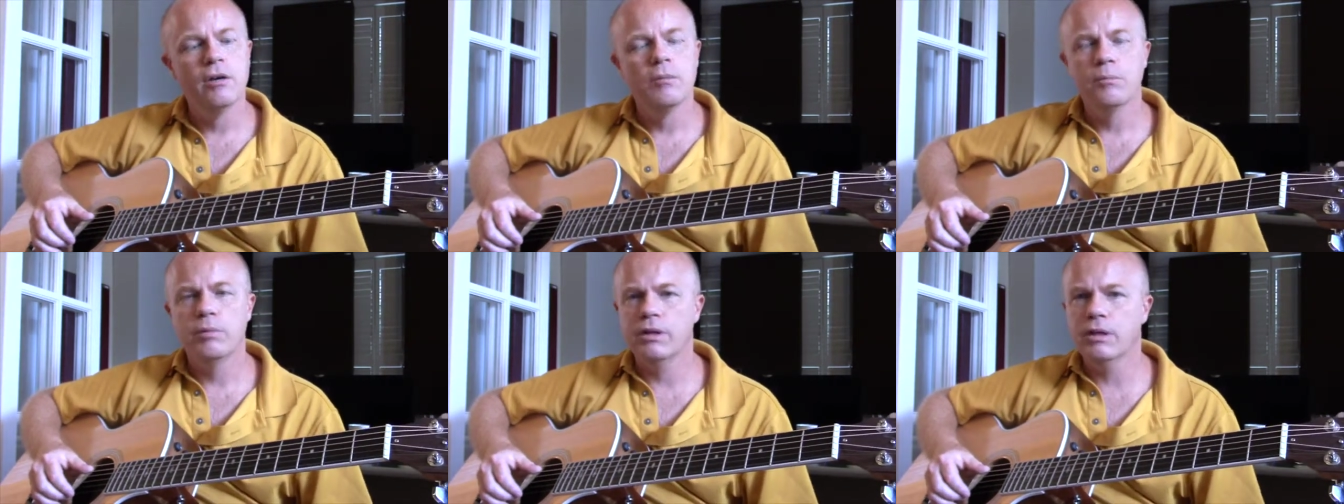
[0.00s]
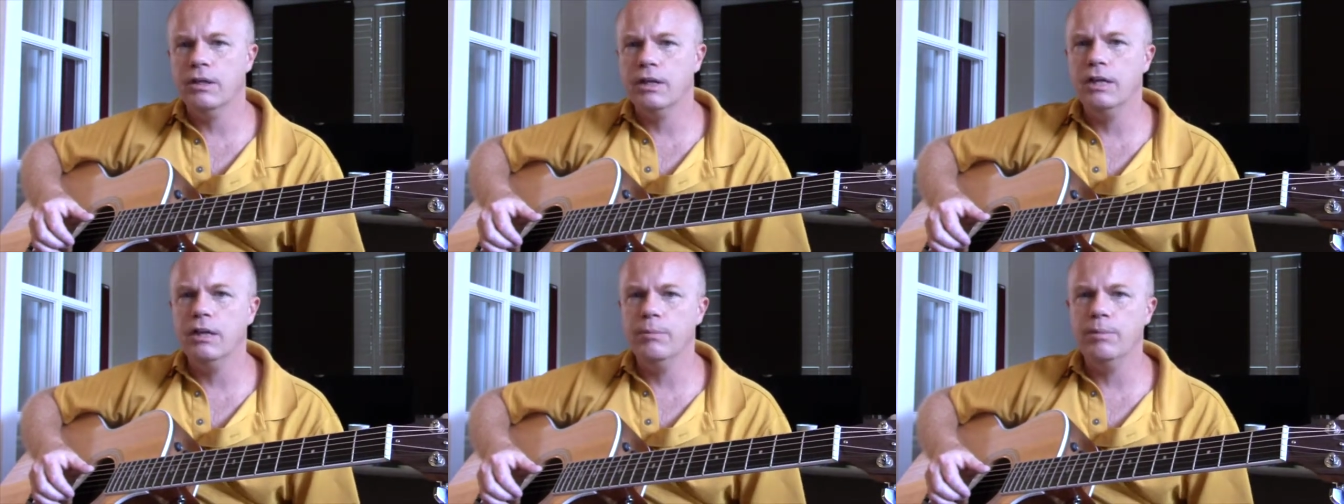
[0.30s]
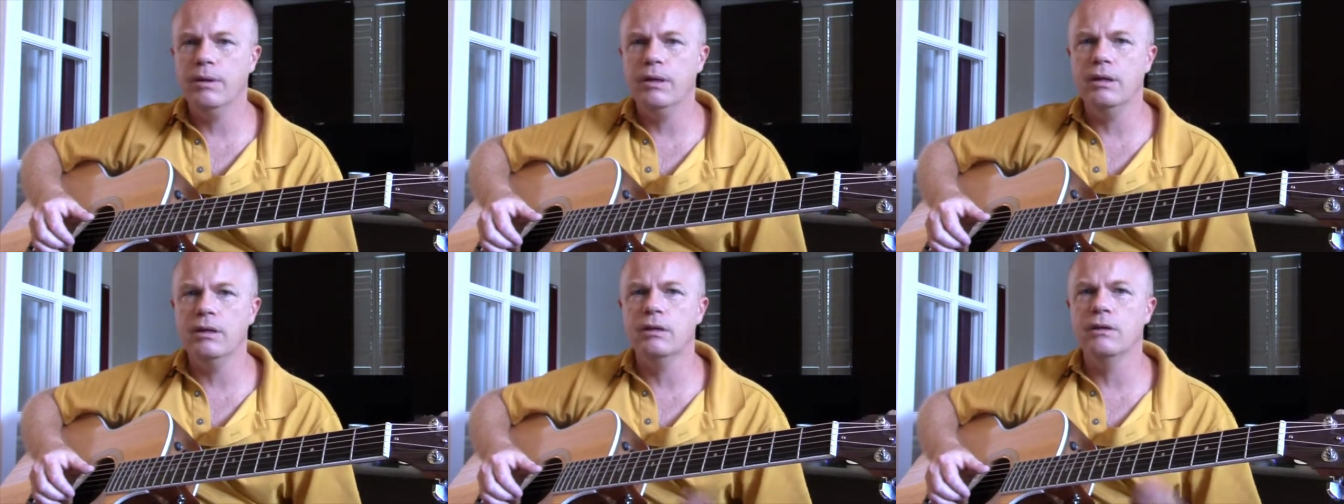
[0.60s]
but
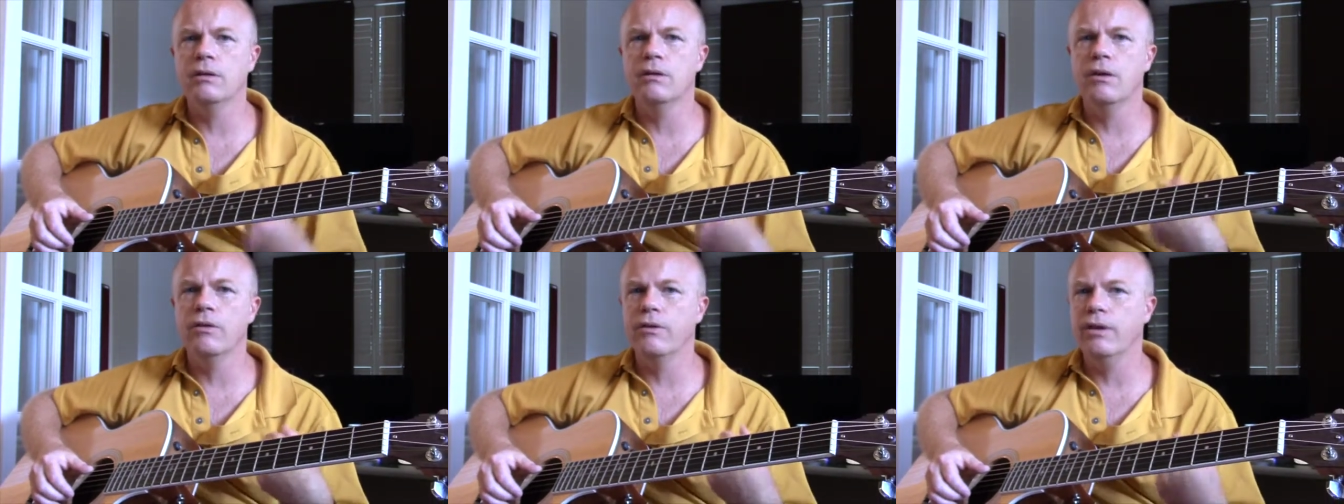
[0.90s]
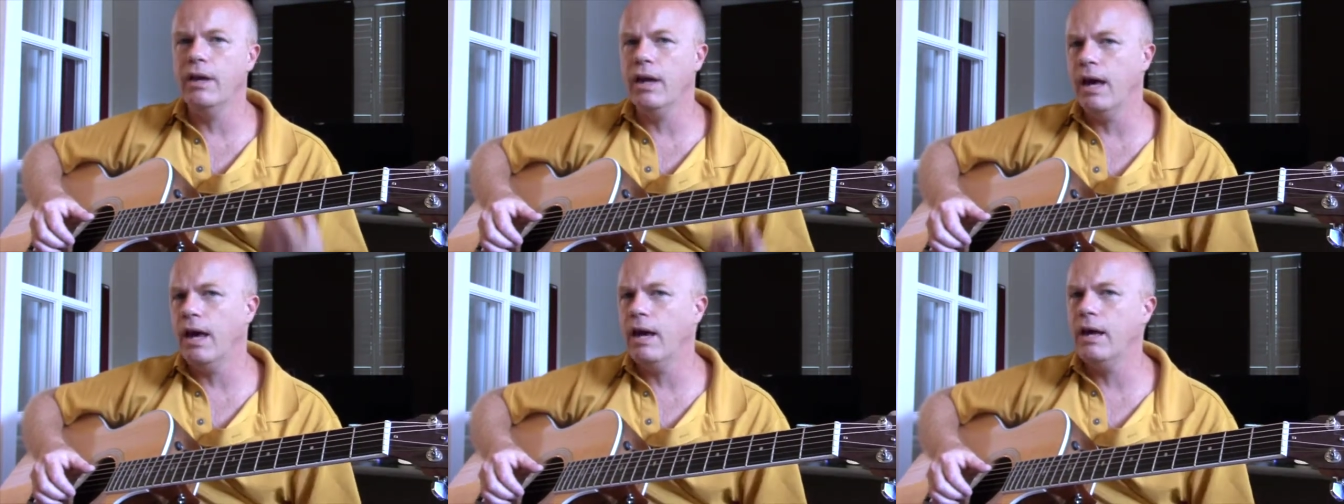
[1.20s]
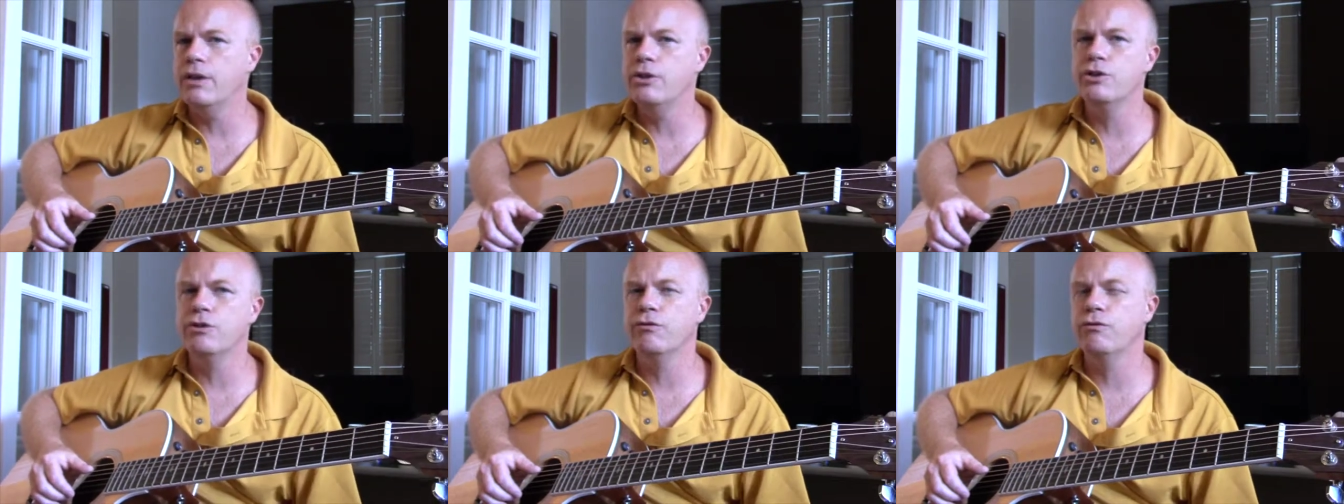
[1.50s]
keeping it on the
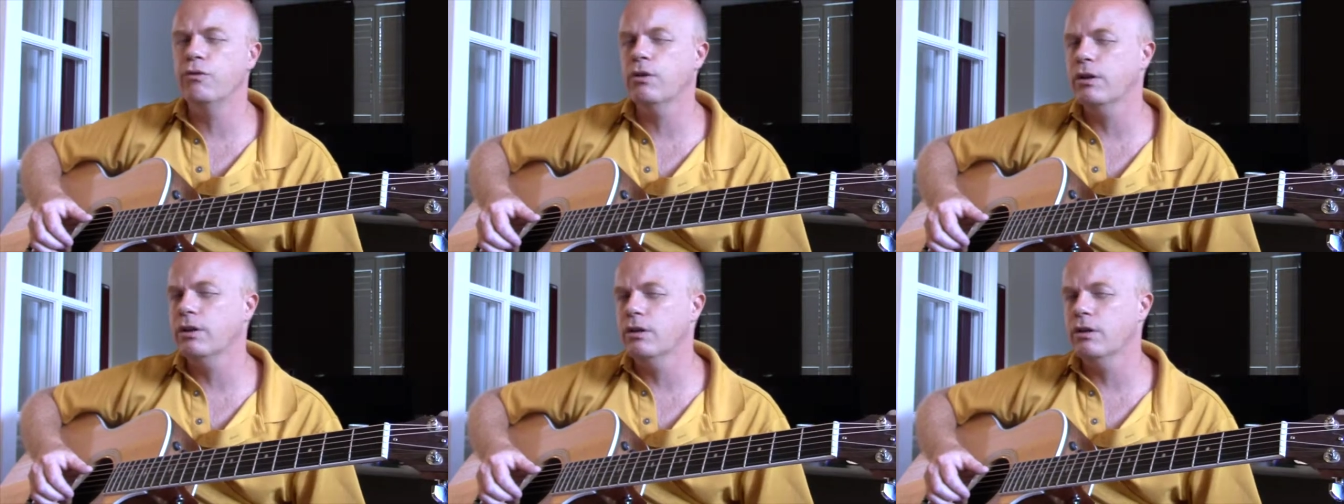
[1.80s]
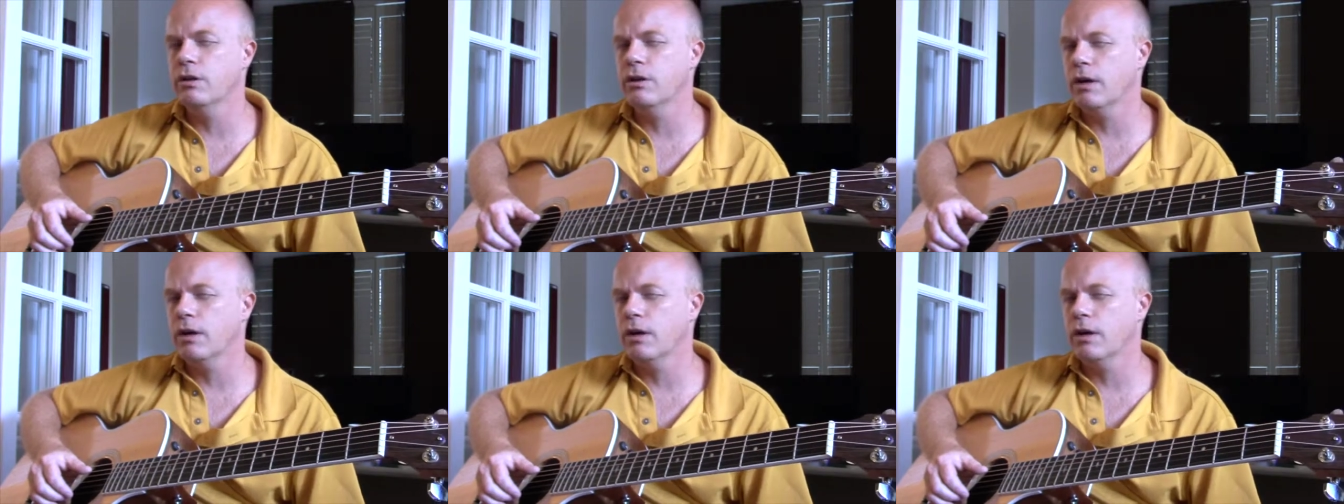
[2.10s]
edge of what you're